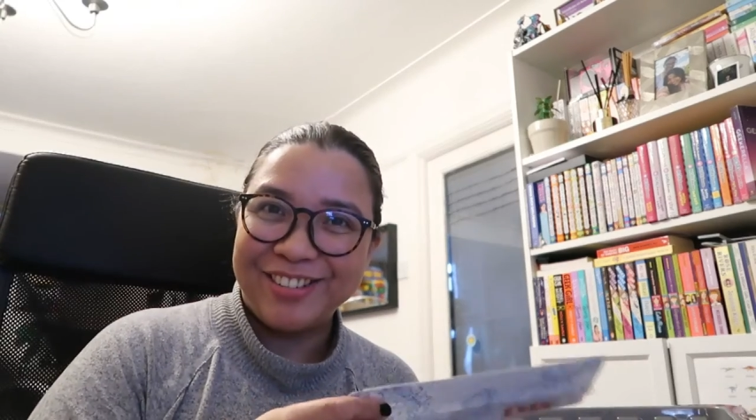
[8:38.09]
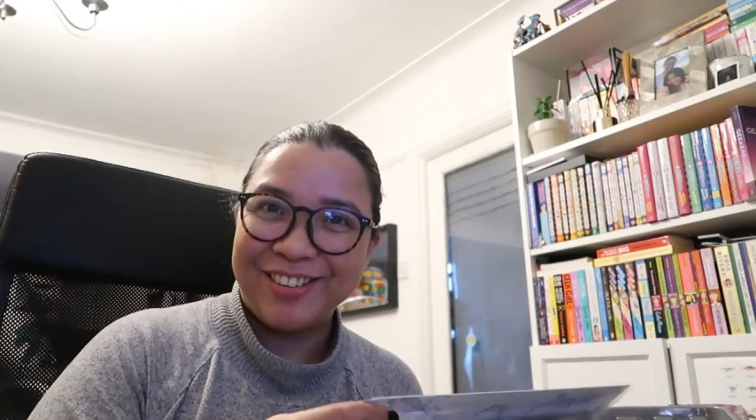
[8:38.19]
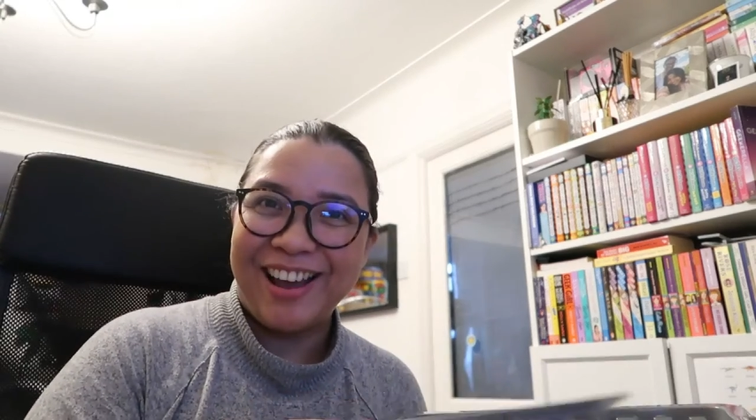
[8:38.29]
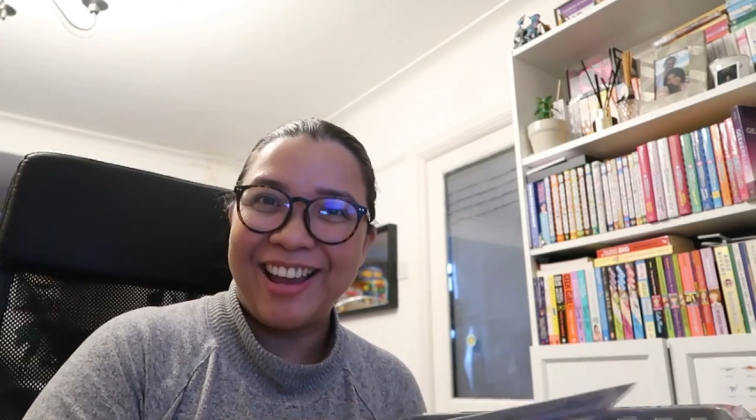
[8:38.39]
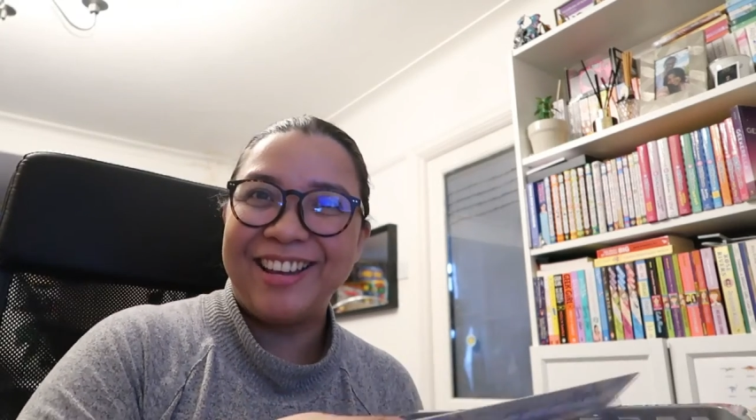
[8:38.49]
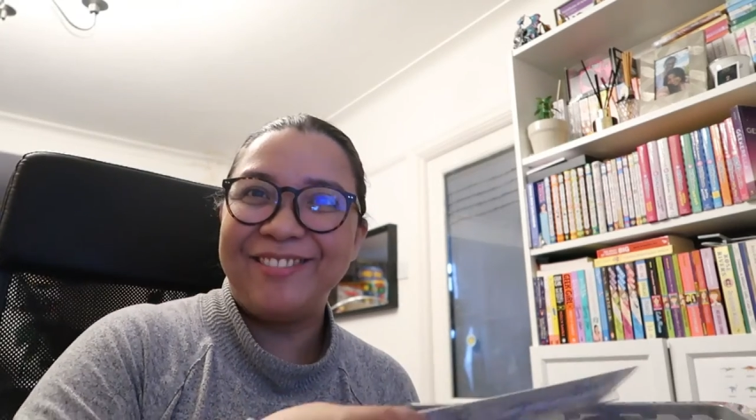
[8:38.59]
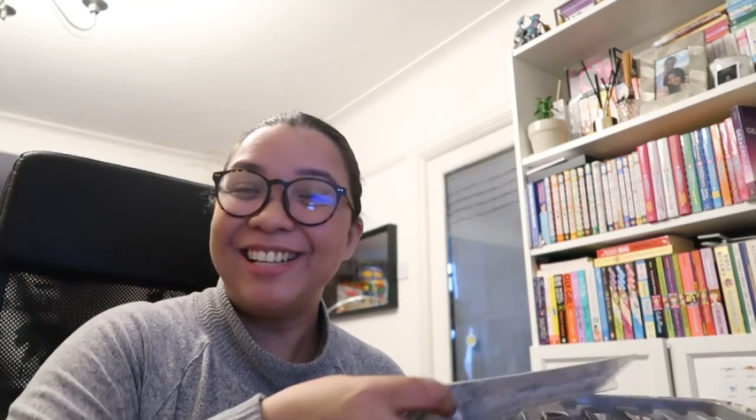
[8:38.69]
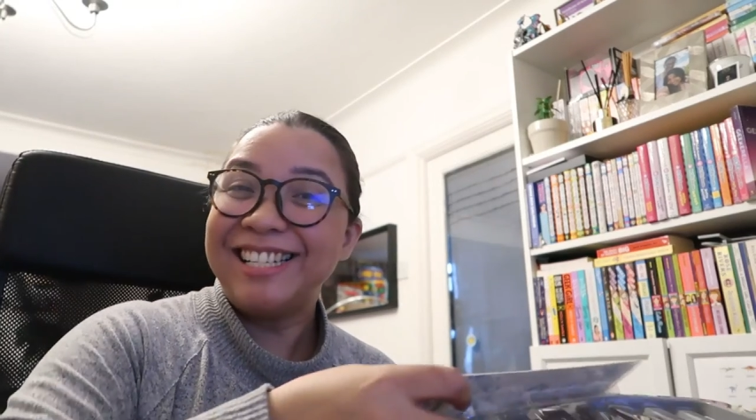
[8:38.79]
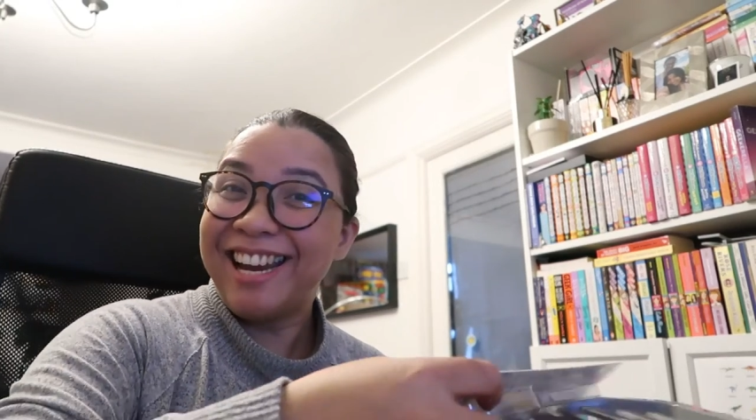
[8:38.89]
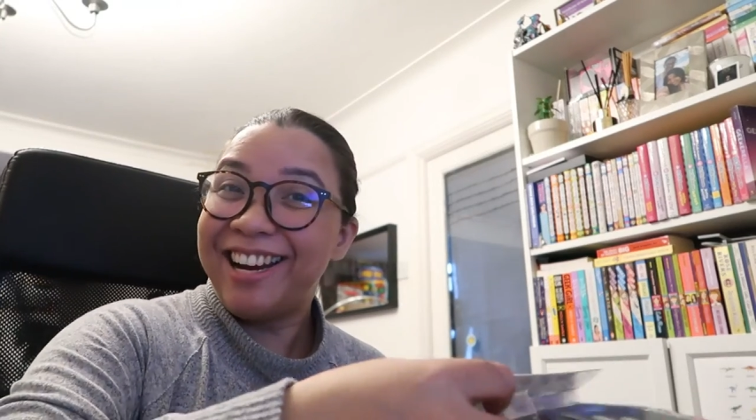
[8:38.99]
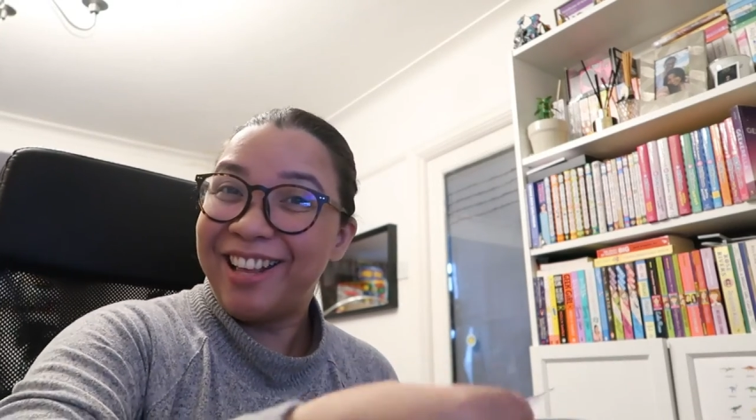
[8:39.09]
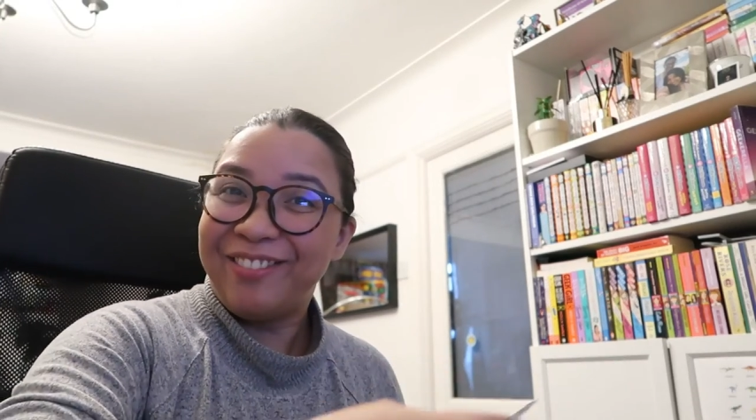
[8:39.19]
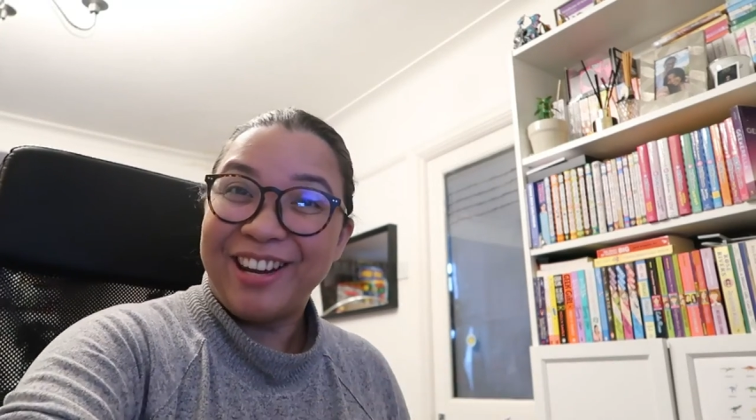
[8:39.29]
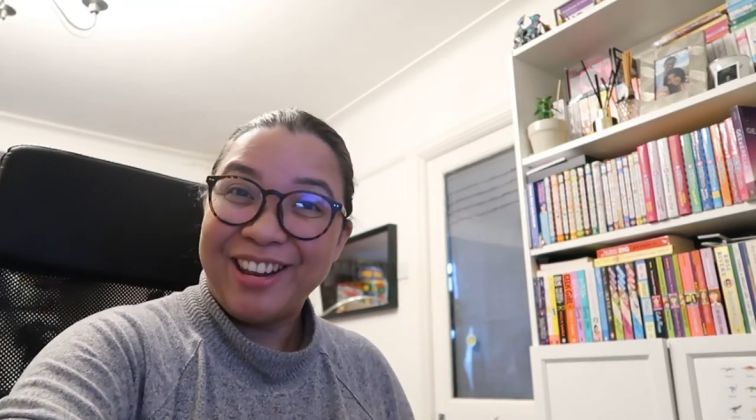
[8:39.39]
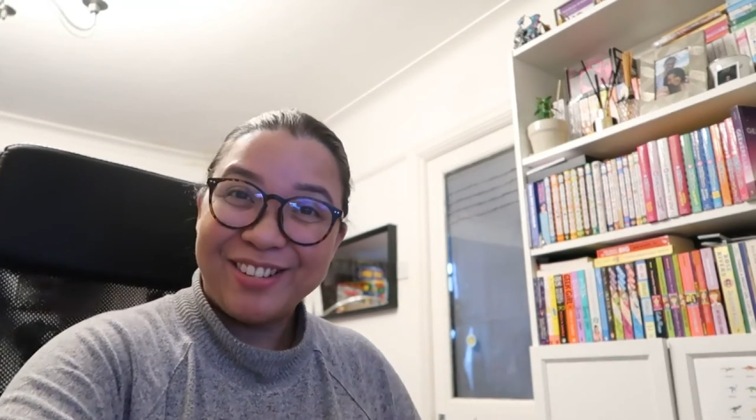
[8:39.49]
So I will share that
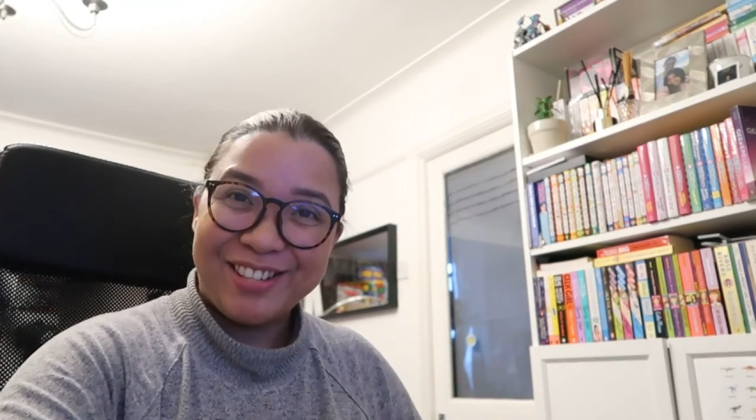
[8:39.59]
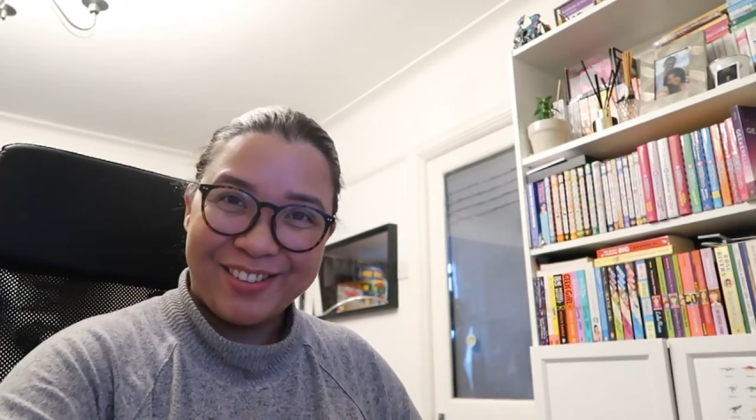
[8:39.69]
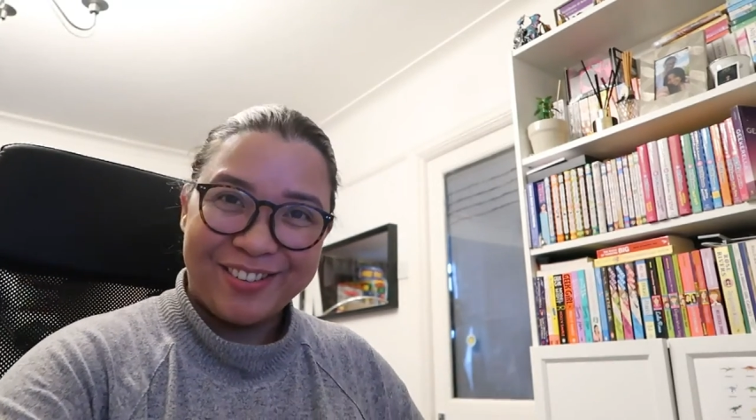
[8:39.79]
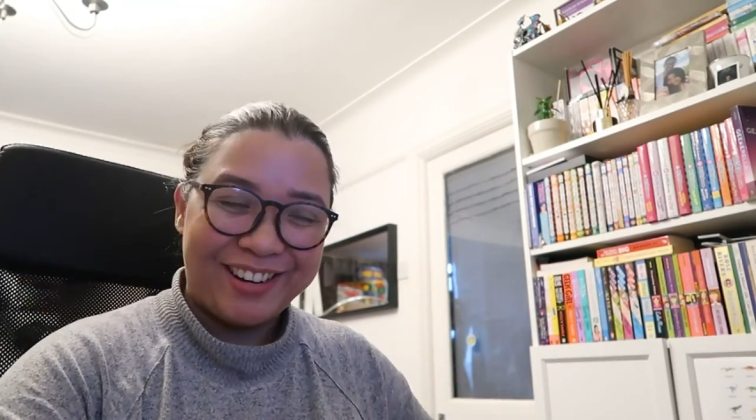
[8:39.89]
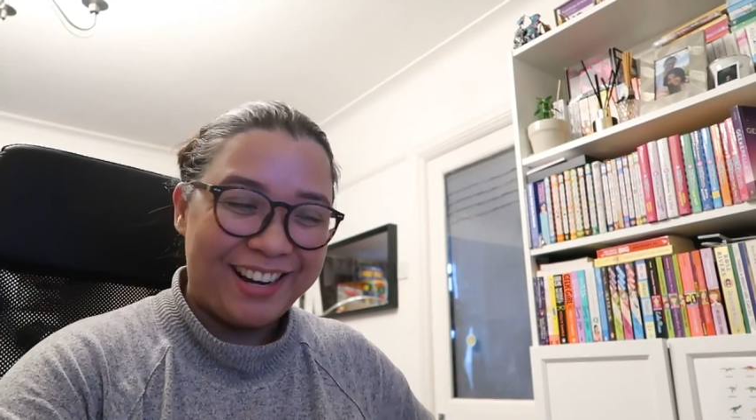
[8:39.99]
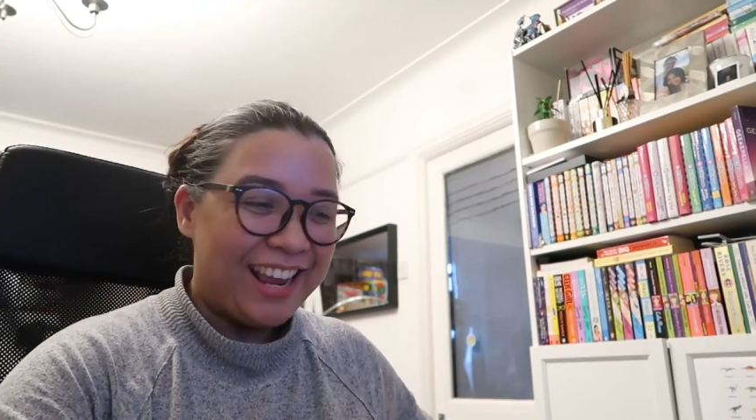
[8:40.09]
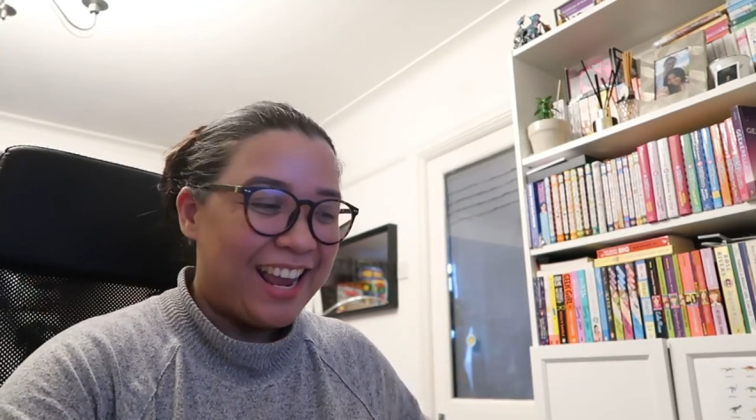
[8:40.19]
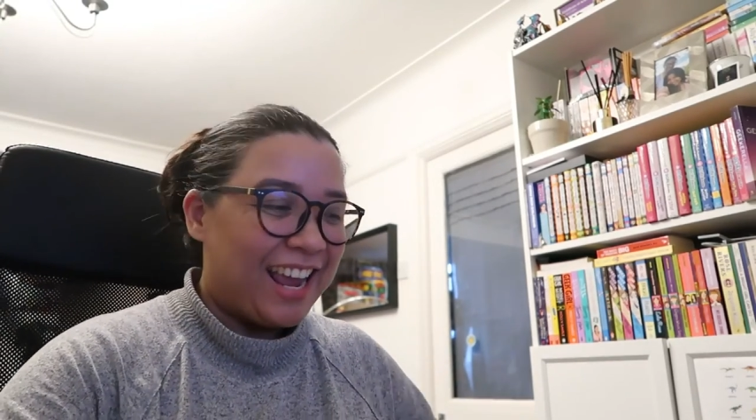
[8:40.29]
with you soon.